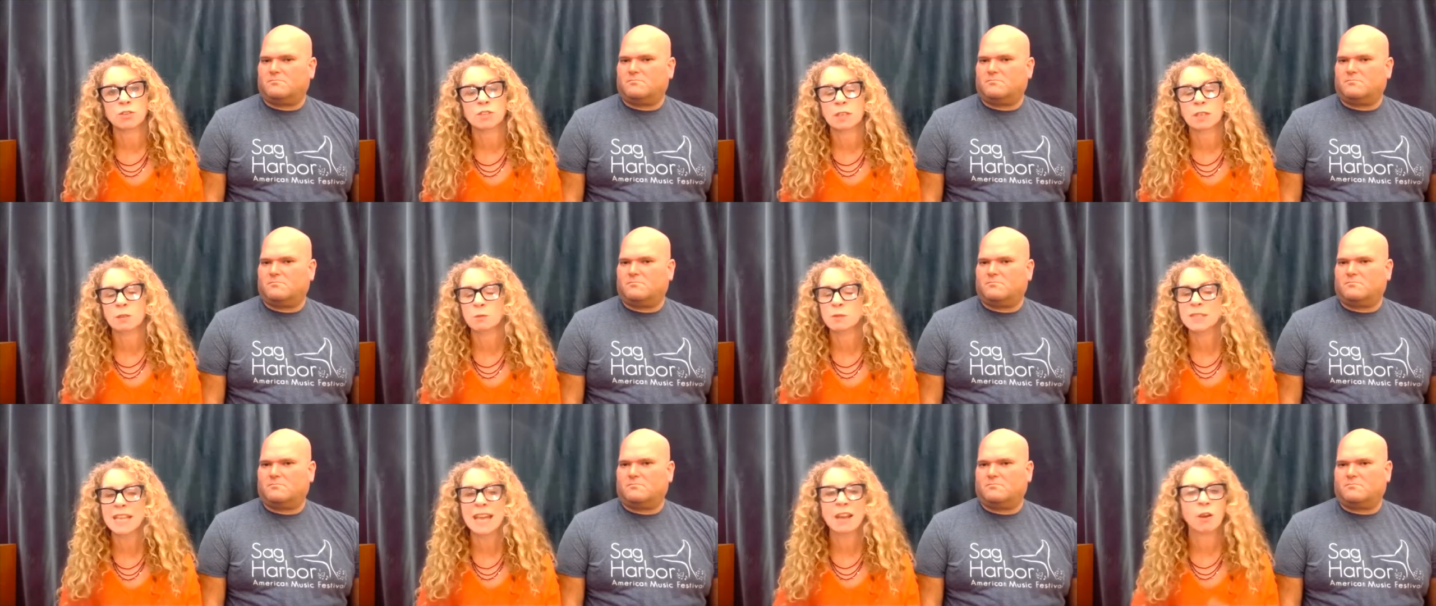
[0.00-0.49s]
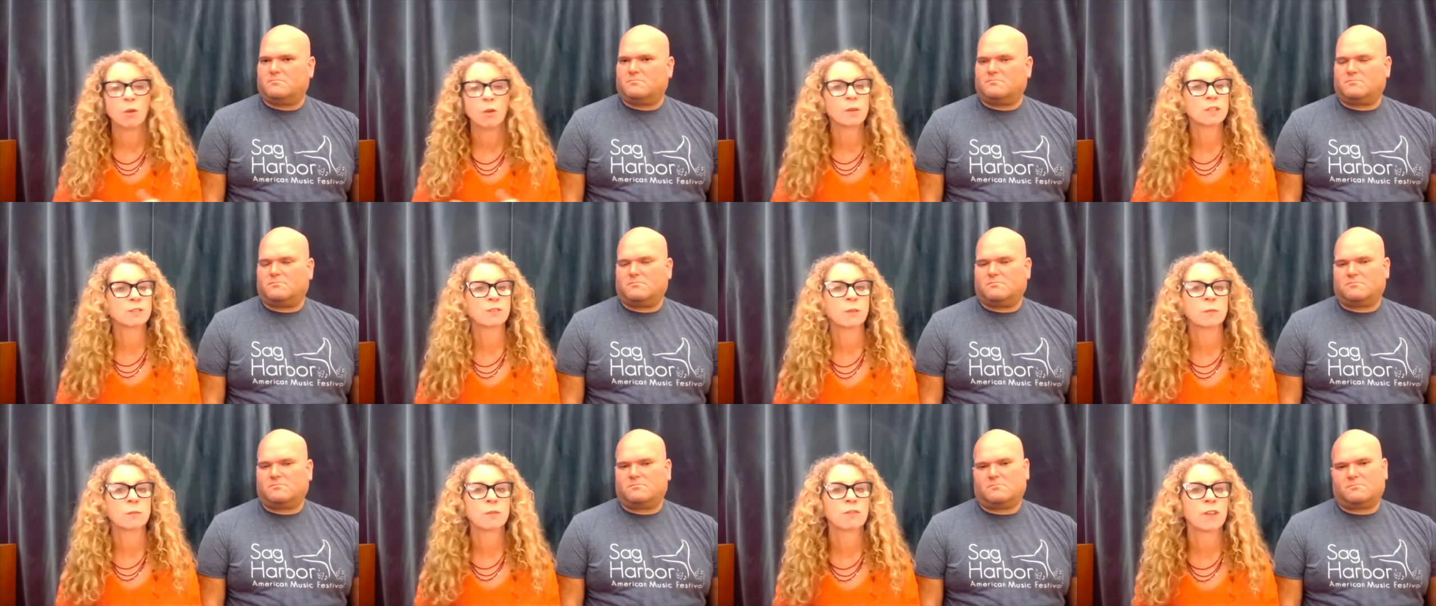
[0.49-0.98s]
Speaker 1: Like, was that always
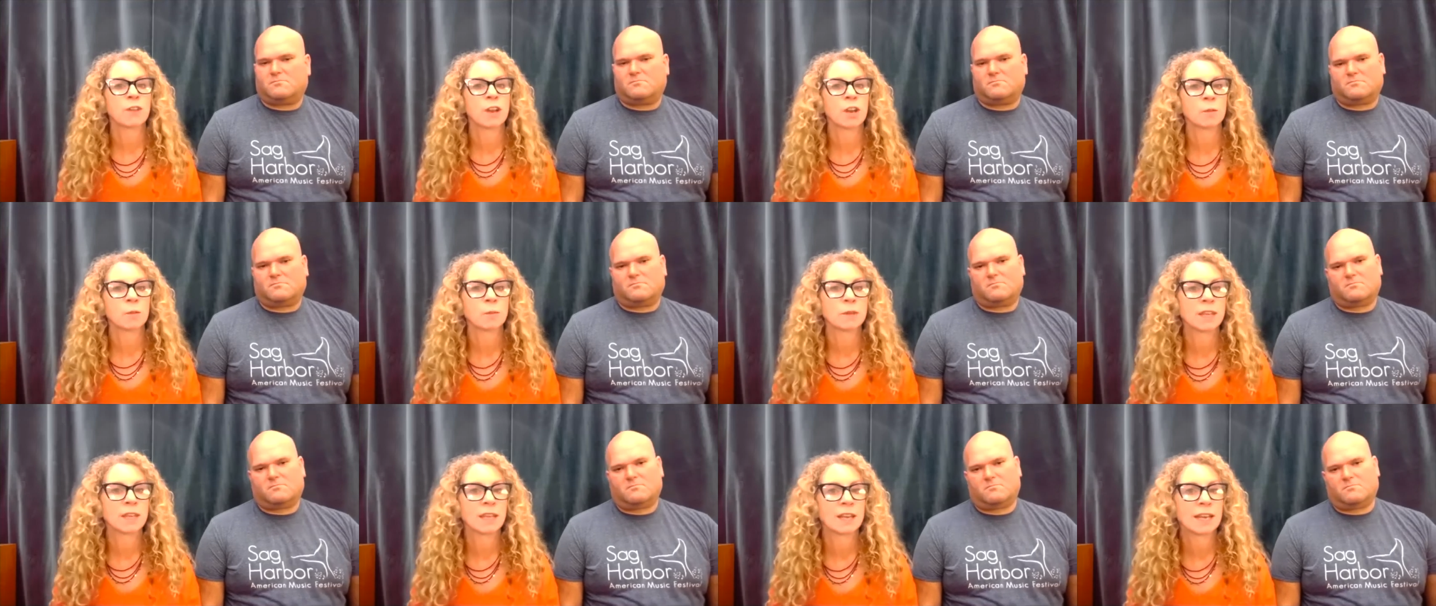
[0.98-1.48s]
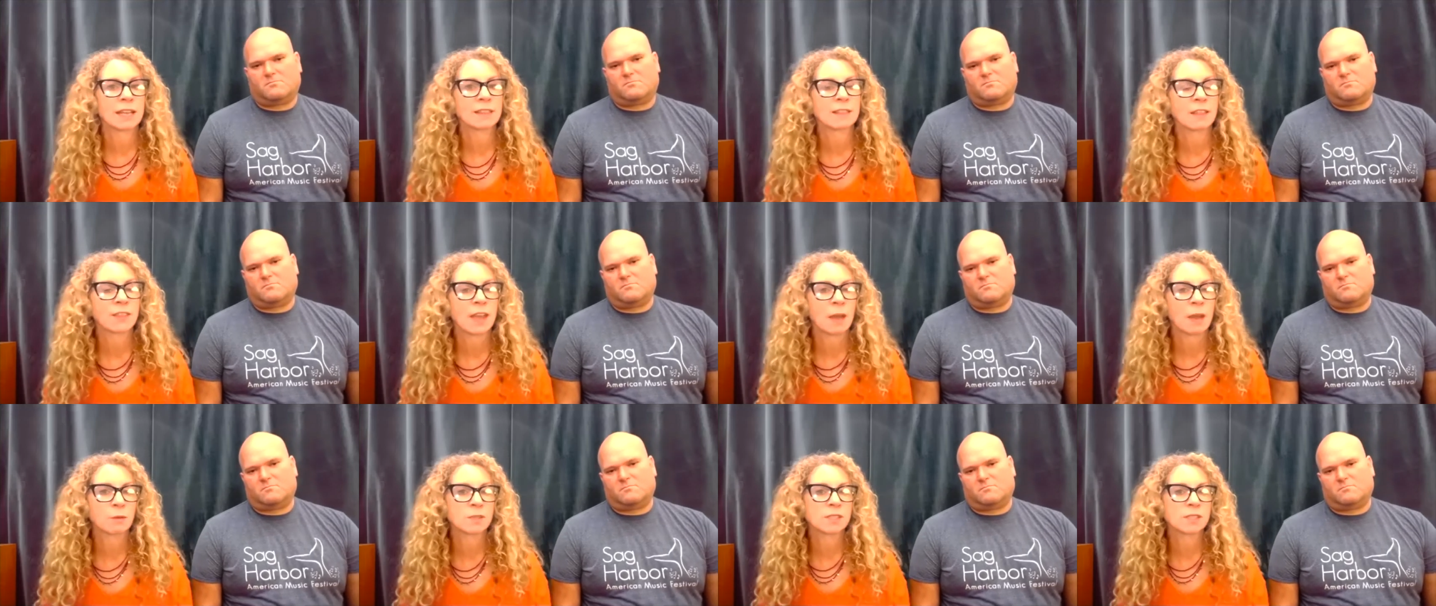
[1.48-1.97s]
from the very beginning
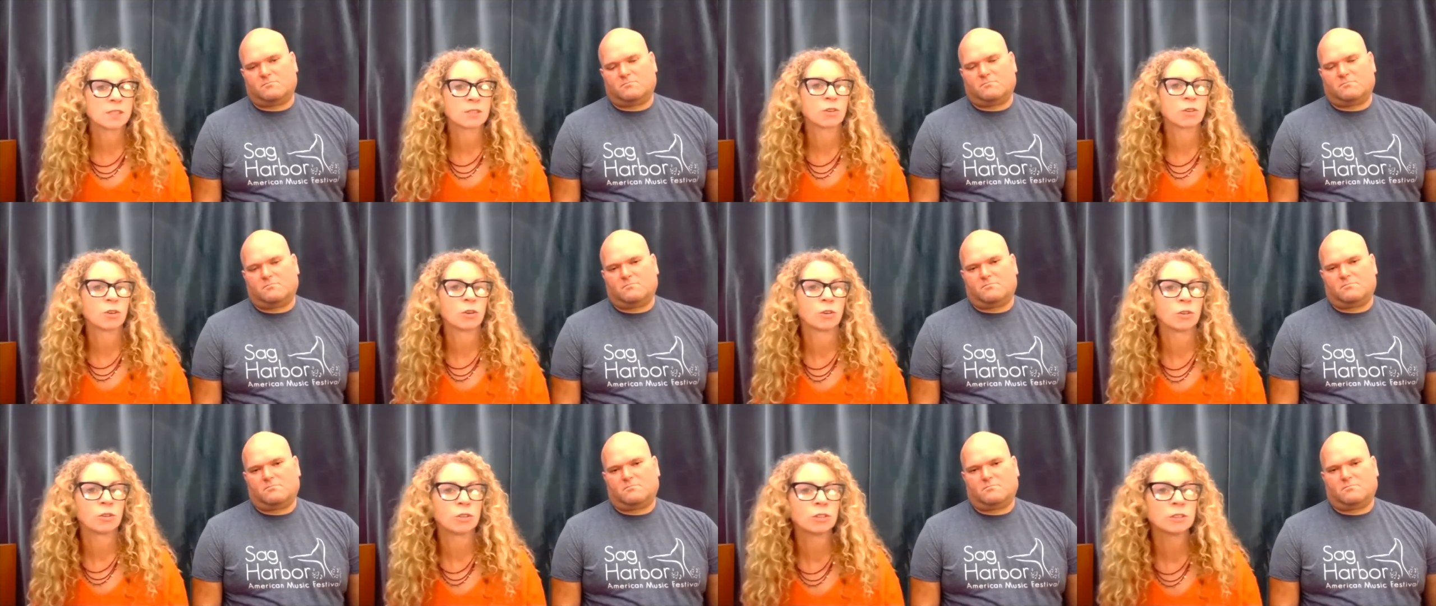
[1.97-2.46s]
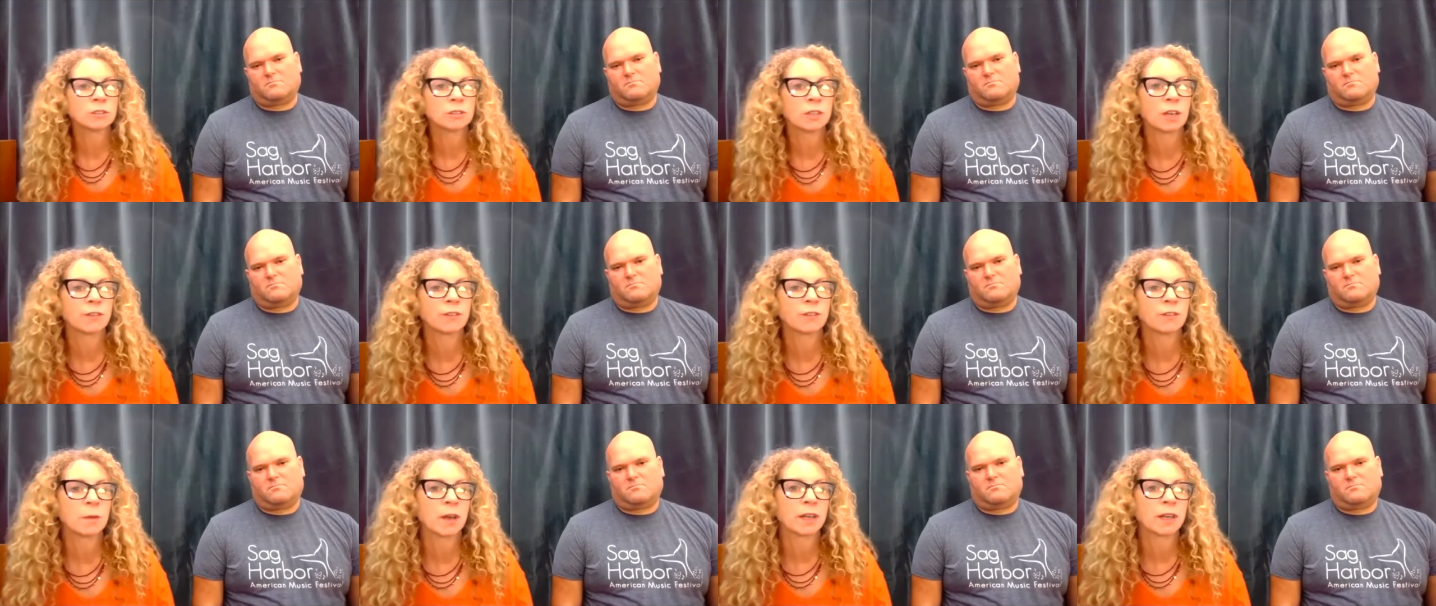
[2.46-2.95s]
that was a goal of
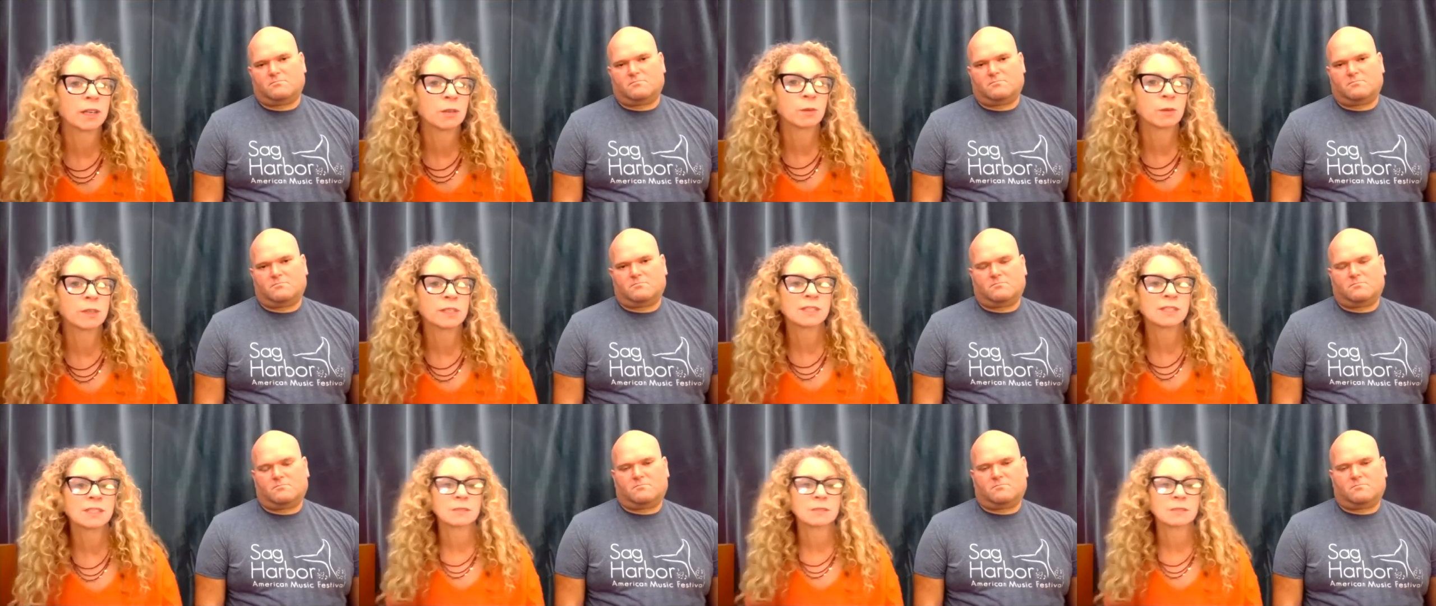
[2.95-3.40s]
Imani Winds?